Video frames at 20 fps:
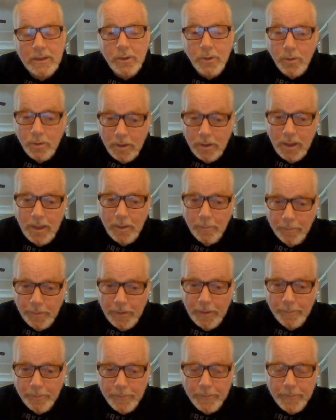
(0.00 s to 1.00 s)
to a lot of
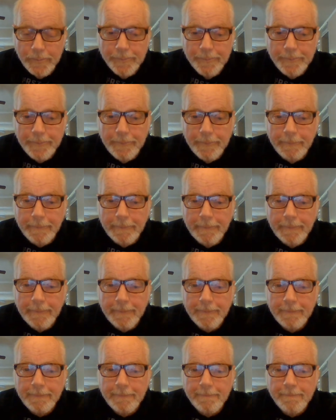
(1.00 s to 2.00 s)
people.
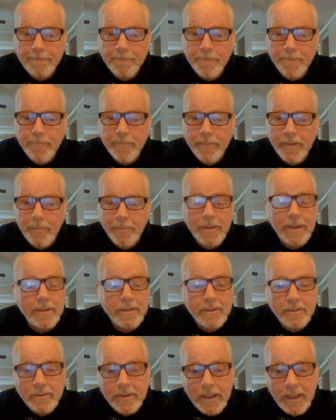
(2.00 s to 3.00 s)
I'm not
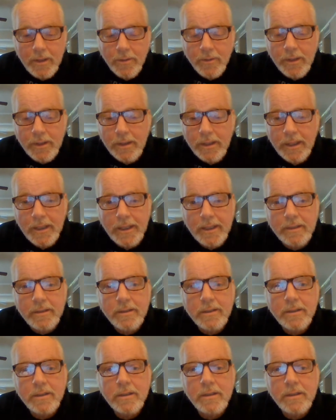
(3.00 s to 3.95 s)
discounting that